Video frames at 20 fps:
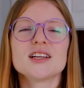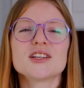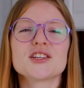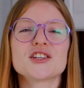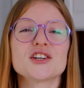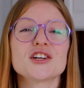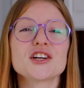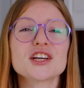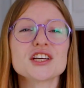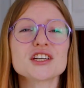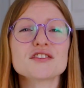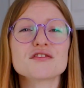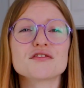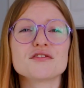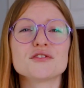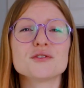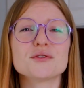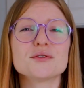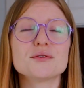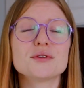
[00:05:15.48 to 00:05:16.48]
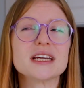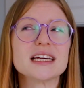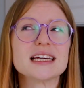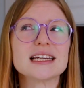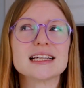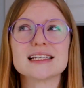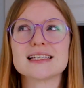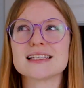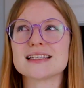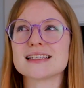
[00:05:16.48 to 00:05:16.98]
Turkish food
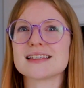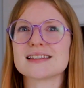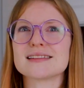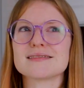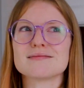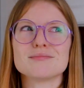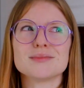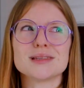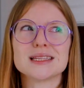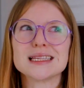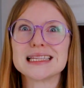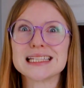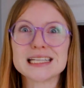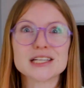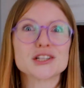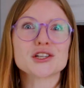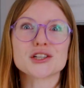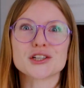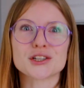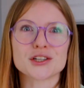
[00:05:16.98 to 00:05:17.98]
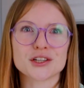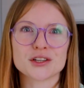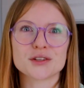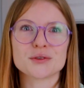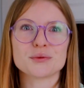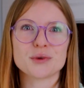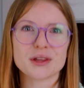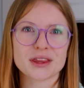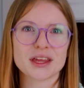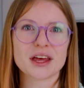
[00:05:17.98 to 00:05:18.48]
is littered
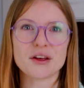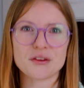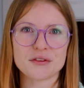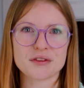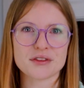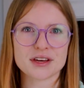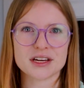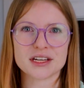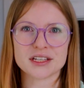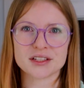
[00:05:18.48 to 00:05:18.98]
with healthy